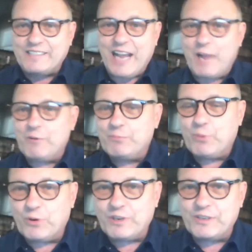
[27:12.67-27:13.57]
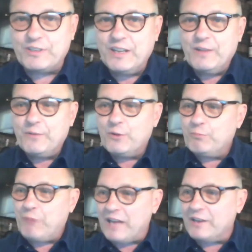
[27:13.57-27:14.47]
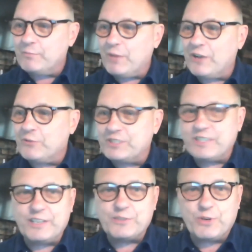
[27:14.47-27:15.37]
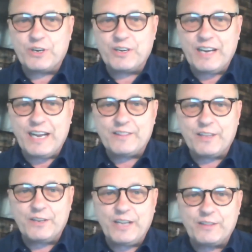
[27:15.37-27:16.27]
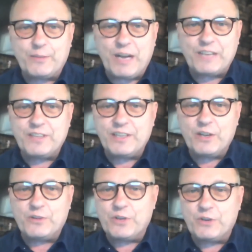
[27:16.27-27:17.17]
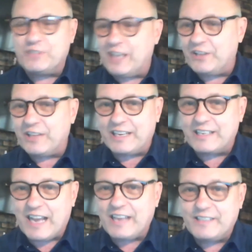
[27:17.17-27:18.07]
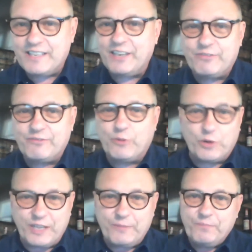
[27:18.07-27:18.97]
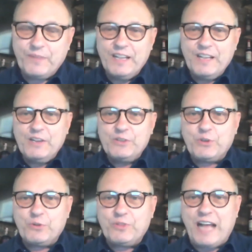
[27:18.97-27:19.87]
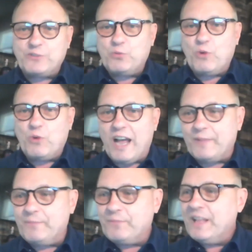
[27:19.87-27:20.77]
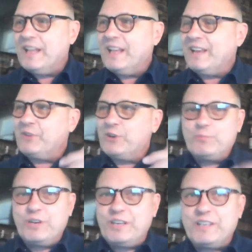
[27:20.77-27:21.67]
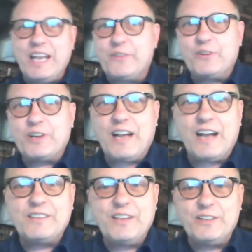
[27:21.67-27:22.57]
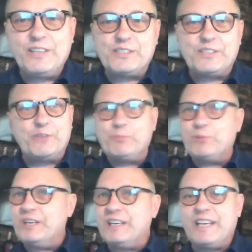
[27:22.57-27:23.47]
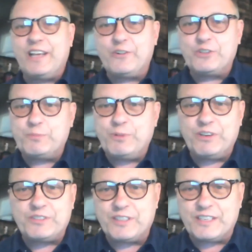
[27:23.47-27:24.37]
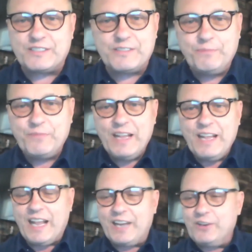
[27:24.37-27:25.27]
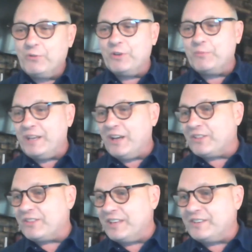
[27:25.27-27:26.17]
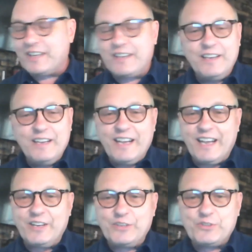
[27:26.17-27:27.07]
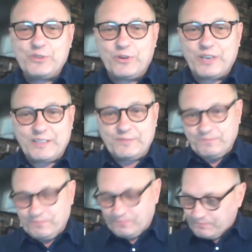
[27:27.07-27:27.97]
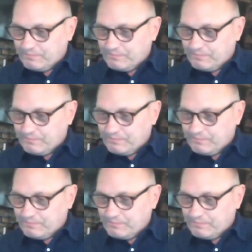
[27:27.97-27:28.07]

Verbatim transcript: That's how important bottled-in-bond whiskeys were at the Monteleone Hotel in 1940. So that's why if you're putting together a cocktail list, if you're putting together a spirits list, and you want to be authentic and historic,